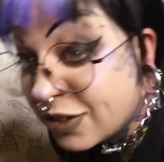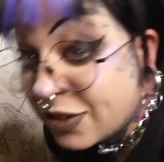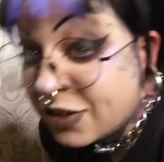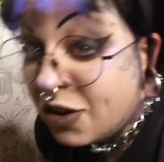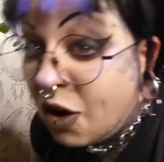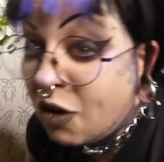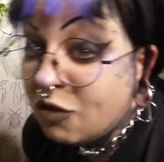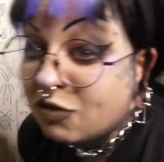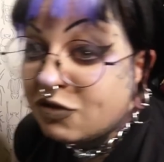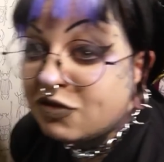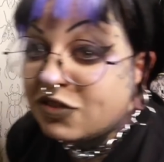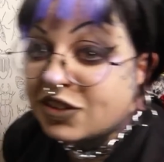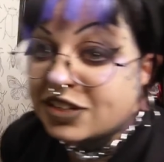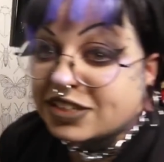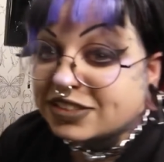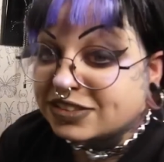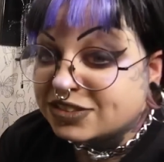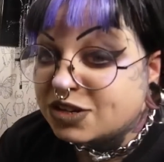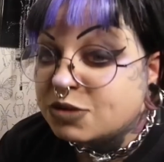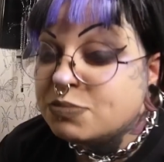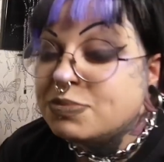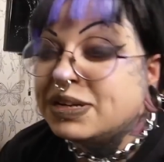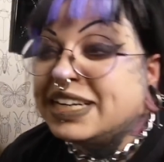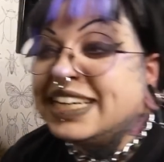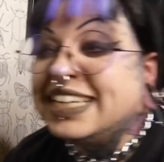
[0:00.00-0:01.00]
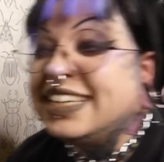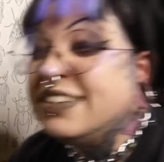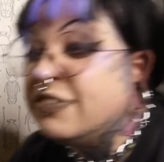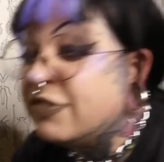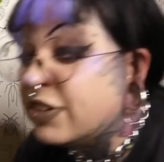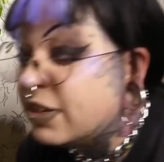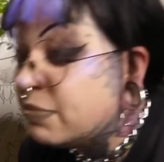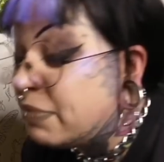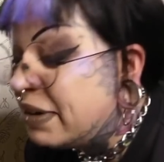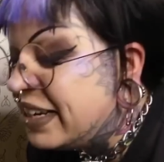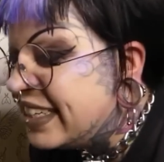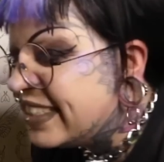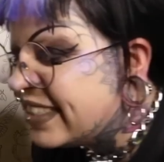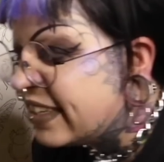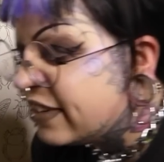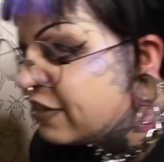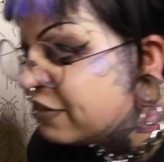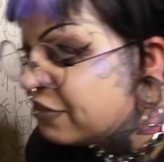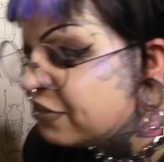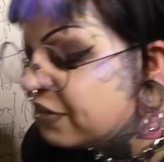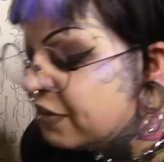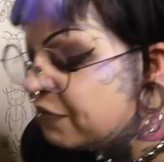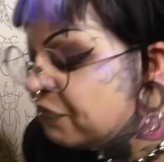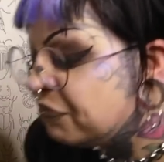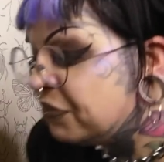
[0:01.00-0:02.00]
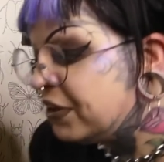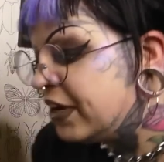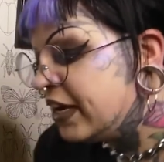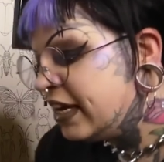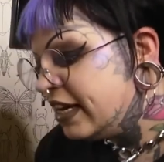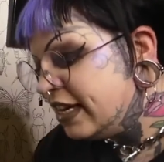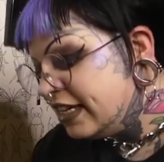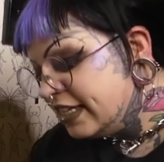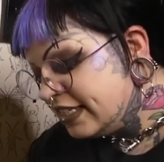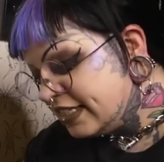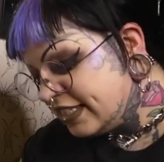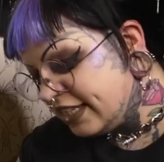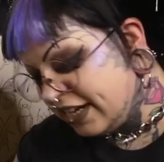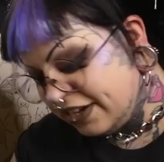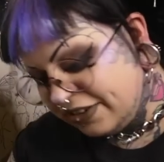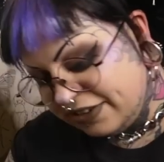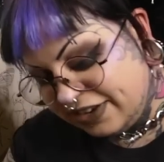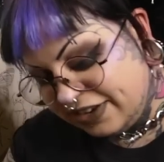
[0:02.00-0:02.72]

confidence, no belief in myself. So